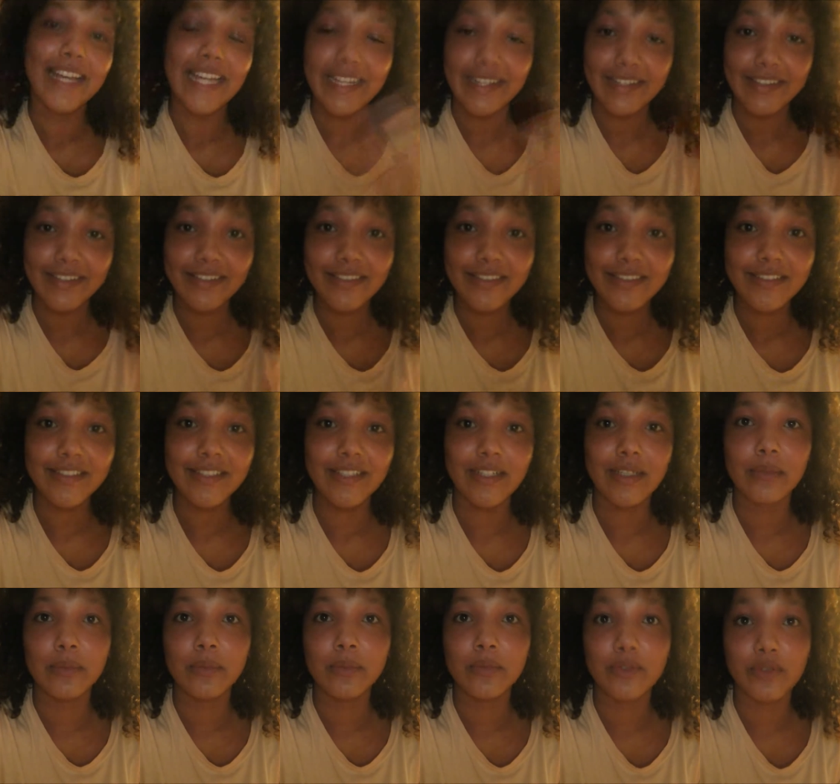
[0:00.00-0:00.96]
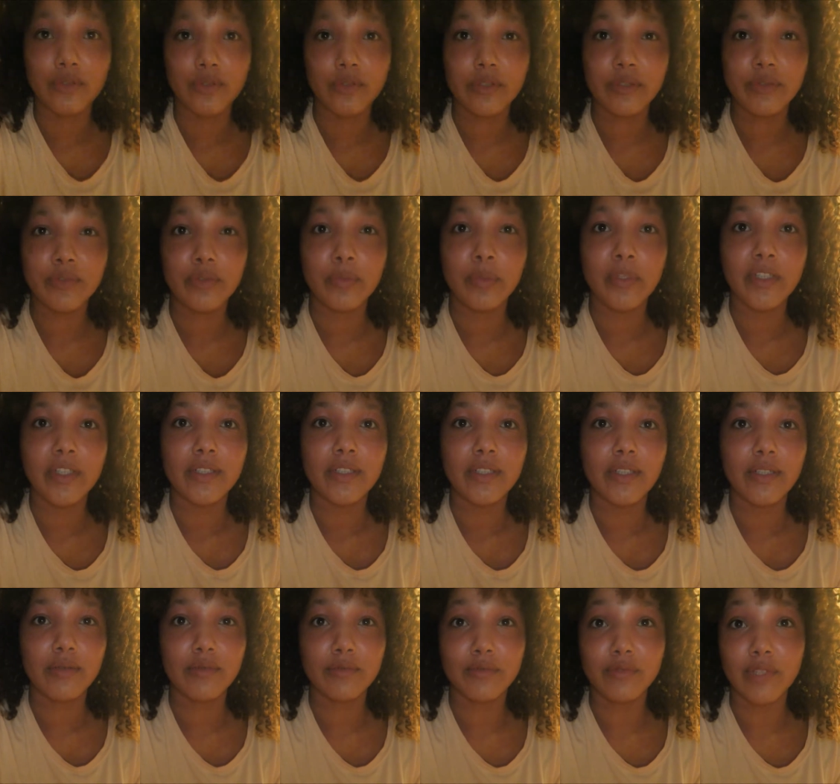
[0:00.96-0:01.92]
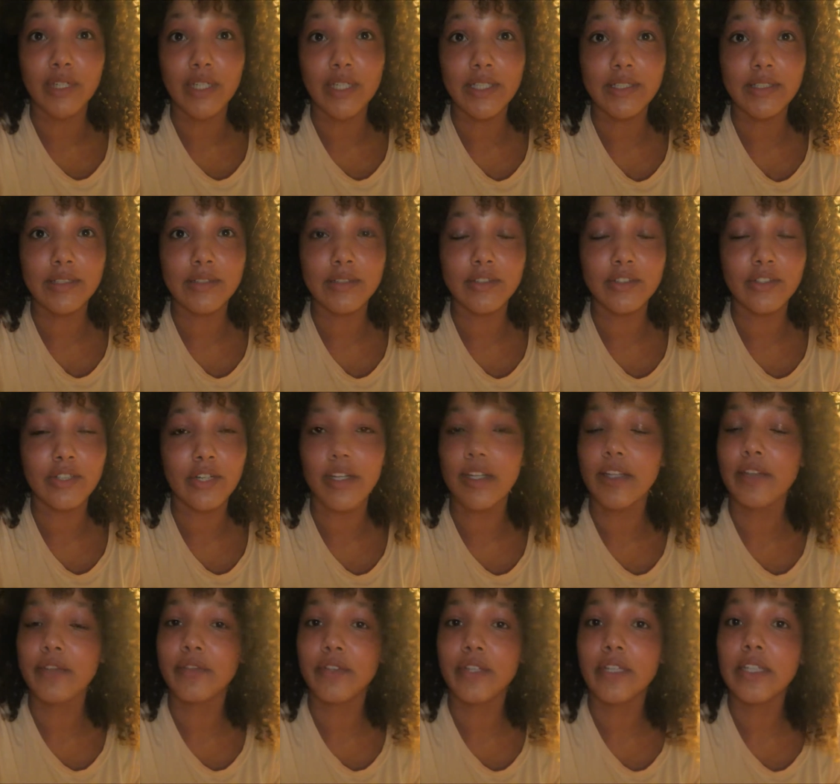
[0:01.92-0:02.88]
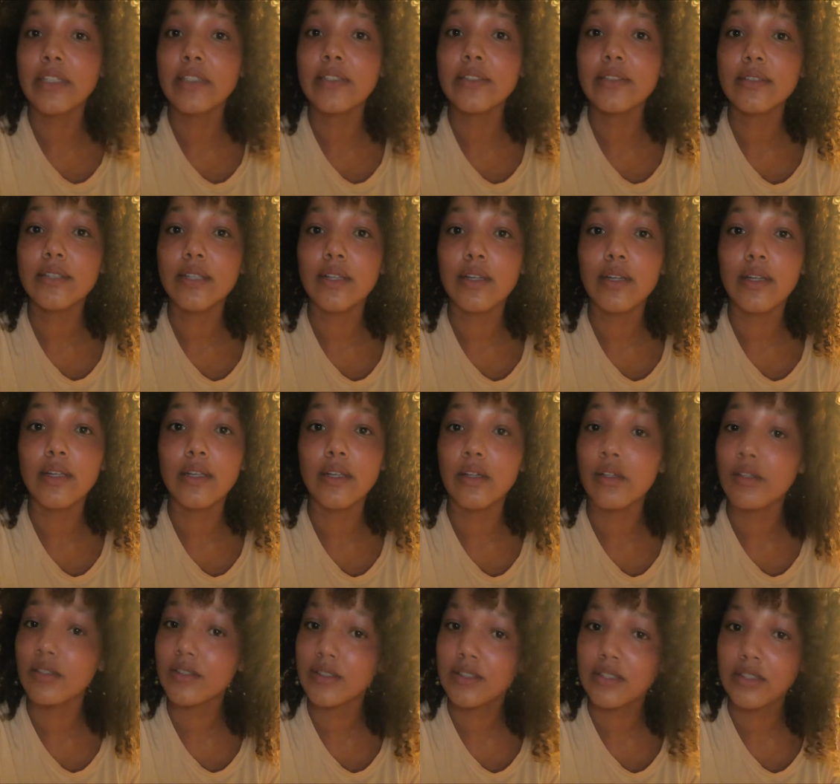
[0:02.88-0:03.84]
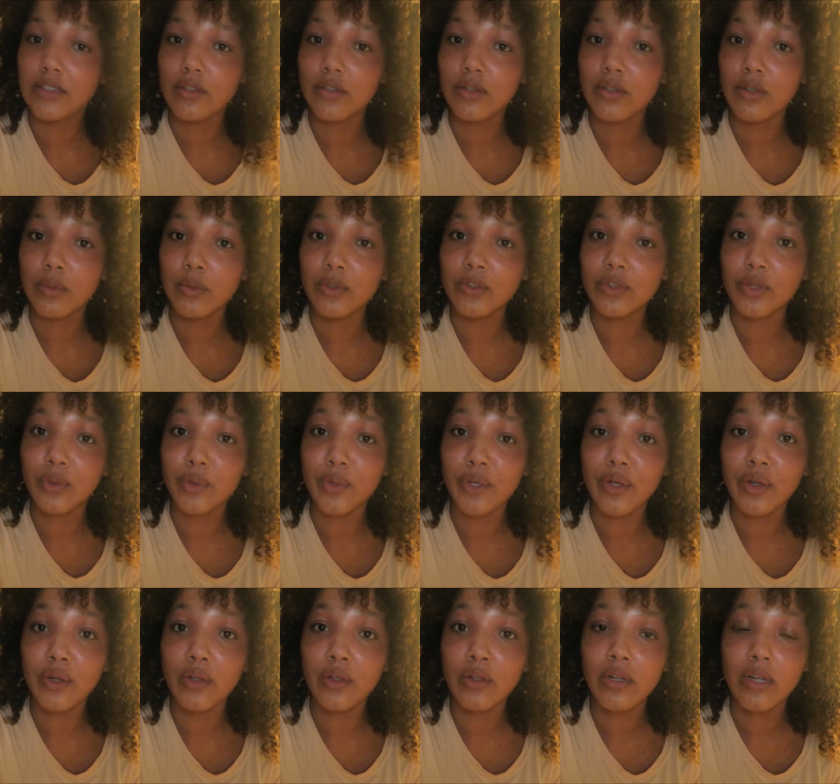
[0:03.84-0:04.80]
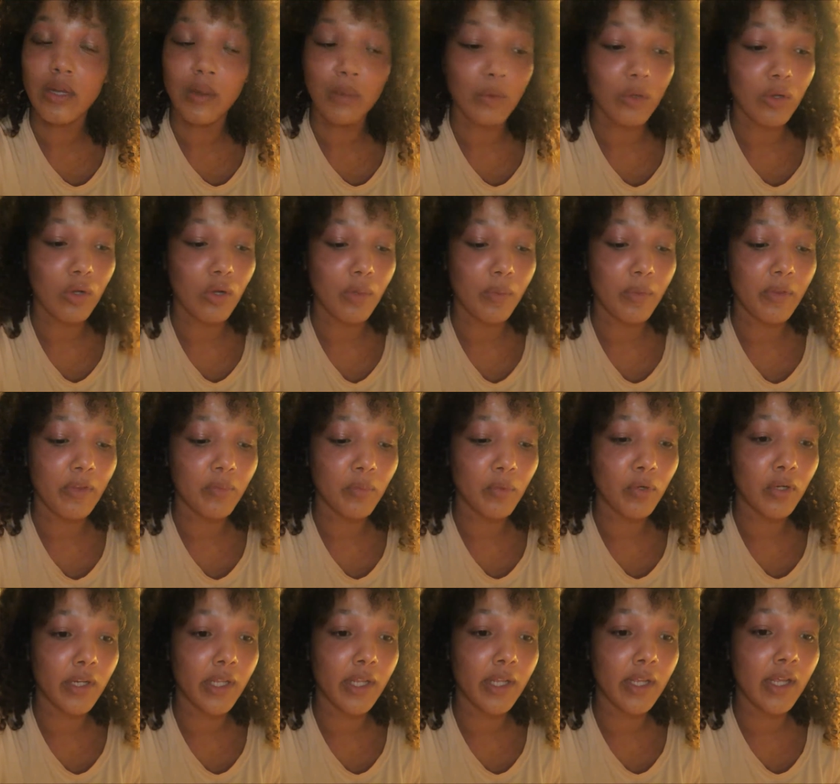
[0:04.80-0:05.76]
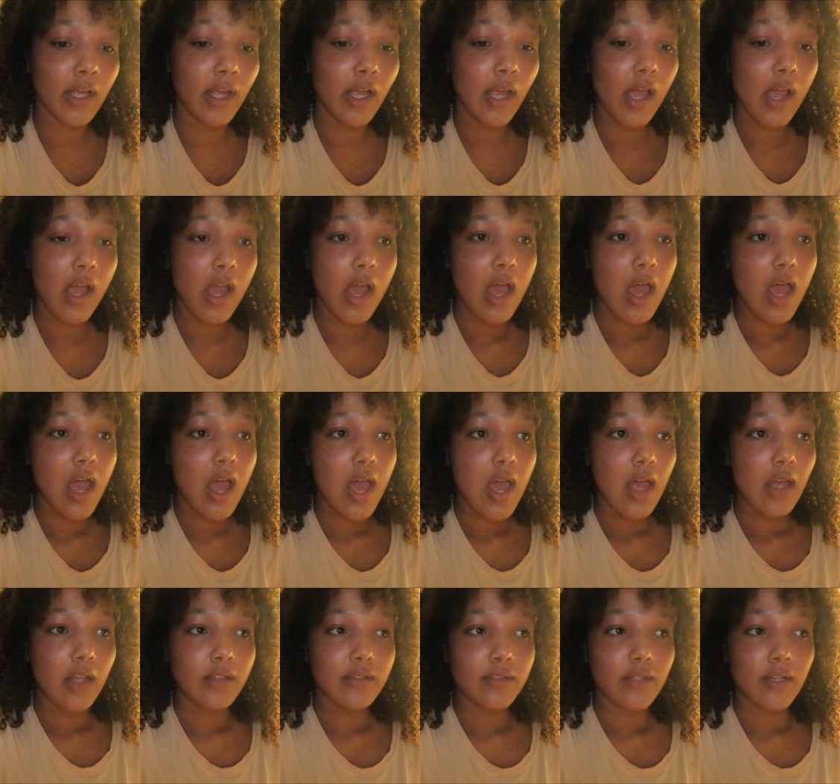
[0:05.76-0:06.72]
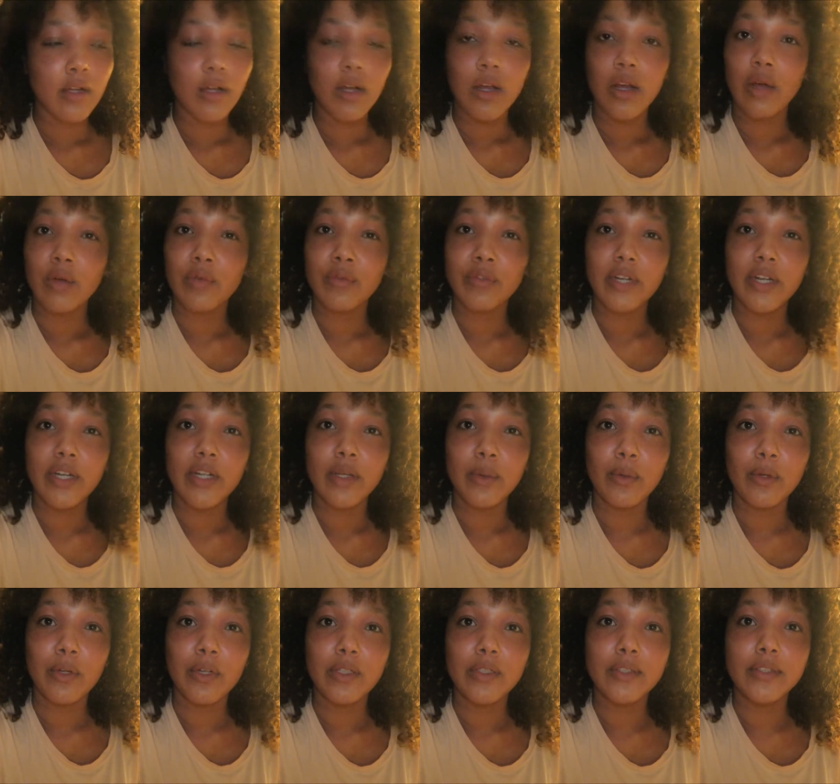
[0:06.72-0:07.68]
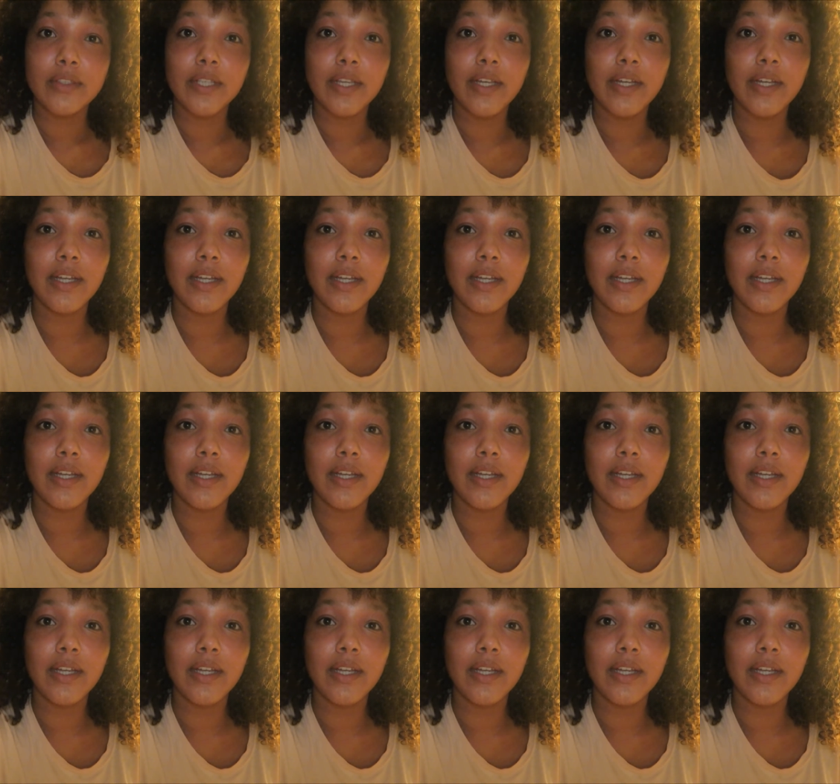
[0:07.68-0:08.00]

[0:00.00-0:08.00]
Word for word: Hey guys, I'm sorry for my red and shiny face. I honestly don't know what's going on. I woke up this morning, saw how red I was,